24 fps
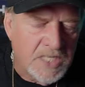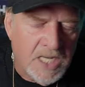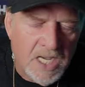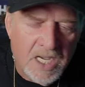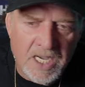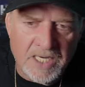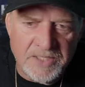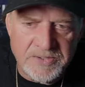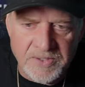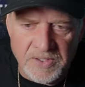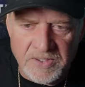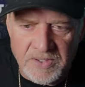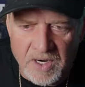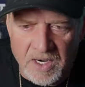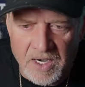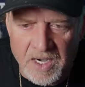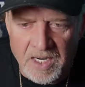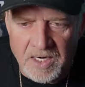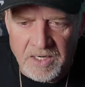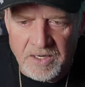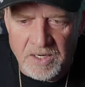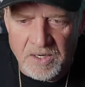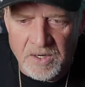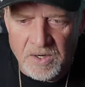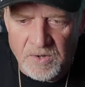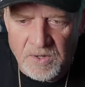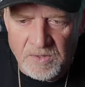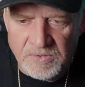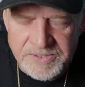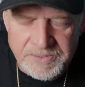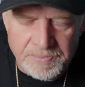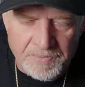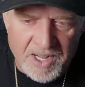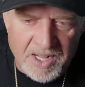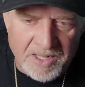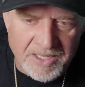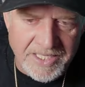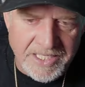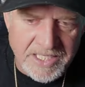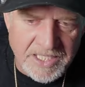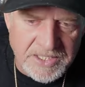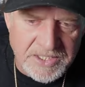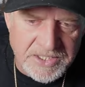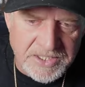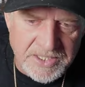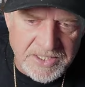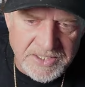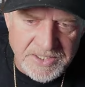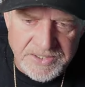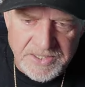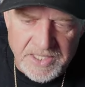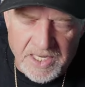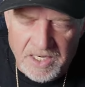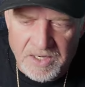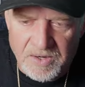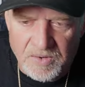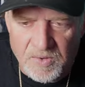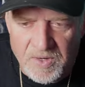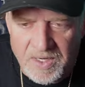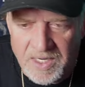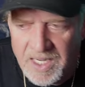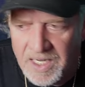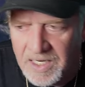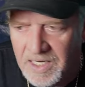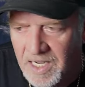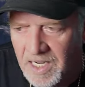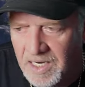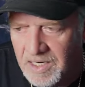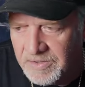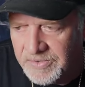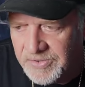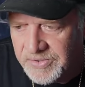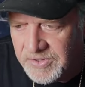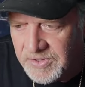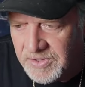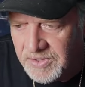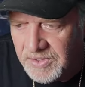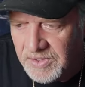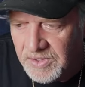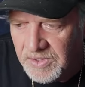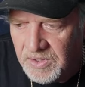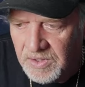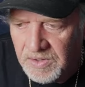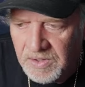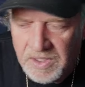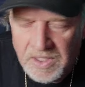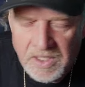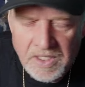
I took auto, small engines, auto 1, auto 2,